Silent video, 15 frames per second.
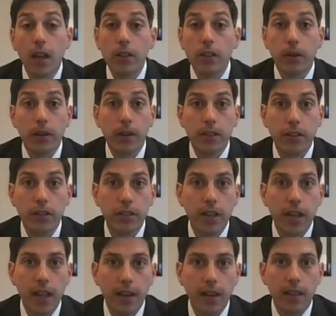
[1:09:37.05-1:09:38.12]
So in addition
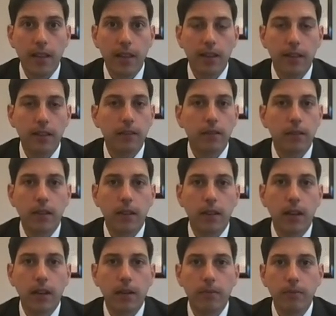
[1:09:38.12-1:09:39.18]
to anything
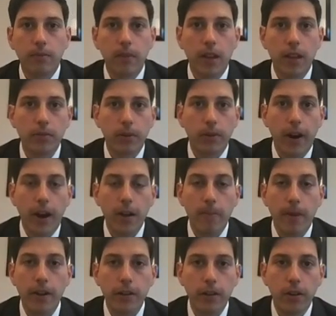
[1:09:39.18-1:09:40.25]
as required
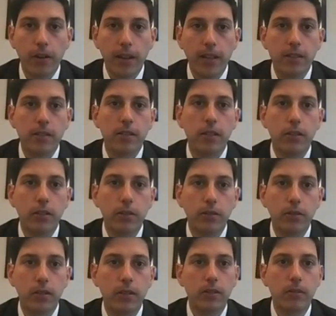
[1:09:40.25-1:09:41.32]
by your
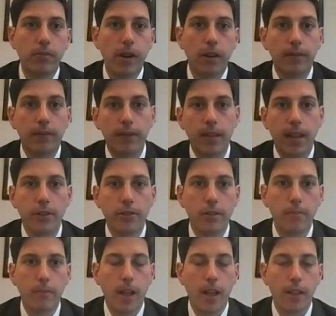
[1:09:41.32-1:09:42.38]
institution's record
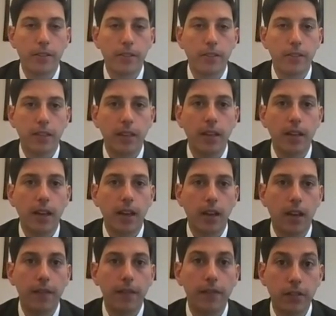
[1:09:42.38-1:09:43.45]
retention policy,
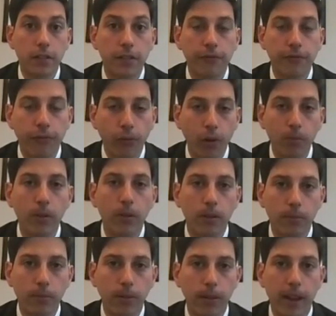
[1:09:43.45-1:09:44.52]
if there's a formal
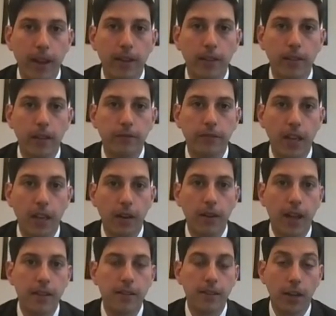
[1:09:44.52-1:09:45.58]
complaint of
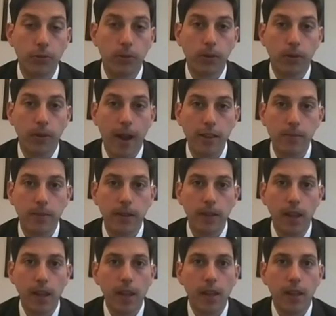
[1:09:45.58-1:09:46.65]
Title IX sexual harassment,